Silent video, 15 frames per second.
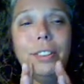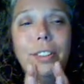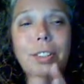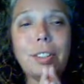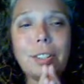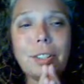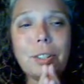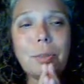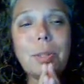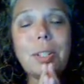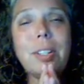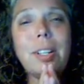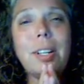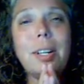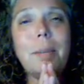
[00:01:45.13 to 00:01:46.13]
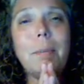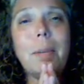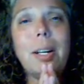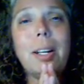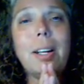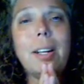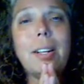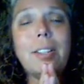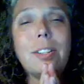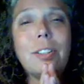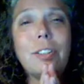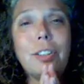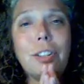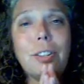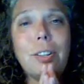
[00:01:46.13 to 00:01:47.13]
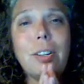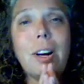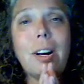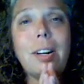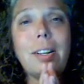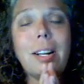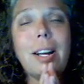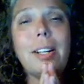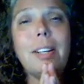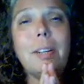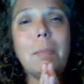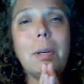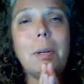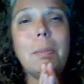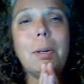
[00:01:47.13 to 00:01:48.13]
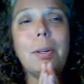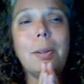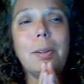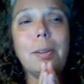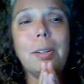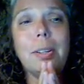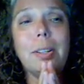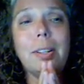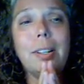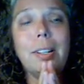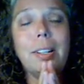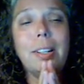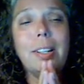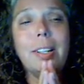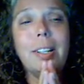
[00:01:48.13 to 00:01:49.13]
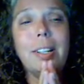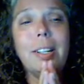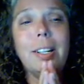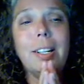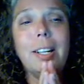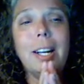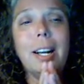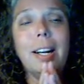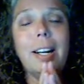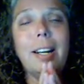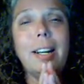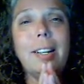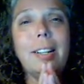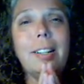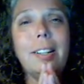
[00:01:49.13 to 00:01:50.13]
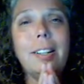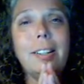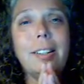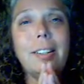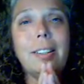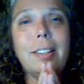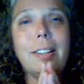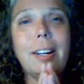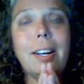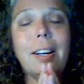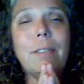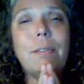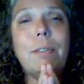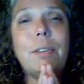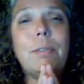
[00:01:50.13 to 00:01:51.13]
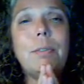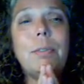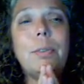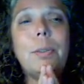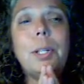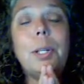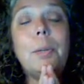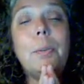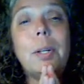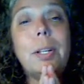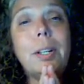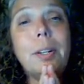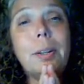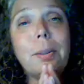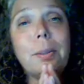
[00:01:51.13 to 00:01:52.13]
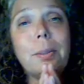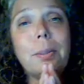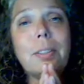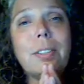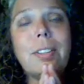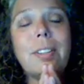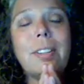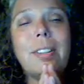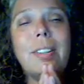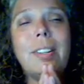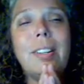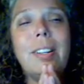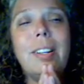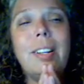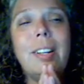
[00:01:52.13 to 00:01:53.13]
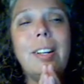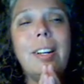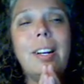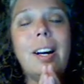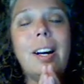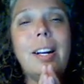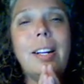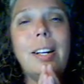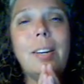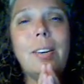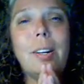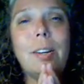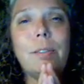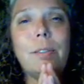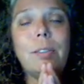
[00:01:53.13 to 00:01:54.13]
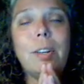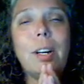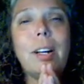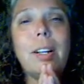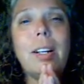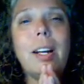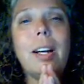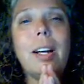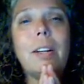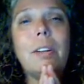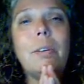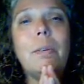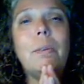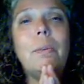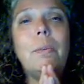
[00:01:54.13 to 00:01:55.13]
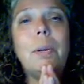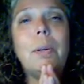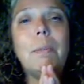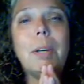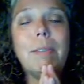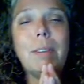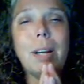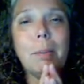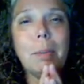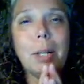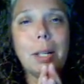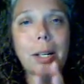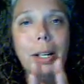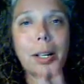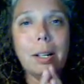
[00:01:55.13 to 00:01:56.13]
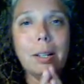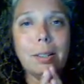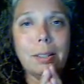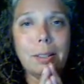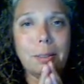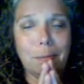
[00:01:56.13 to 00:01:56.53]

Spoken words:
just recently my cousin Jill contacted my brother. And after 41 years, I now have contact with my family in England.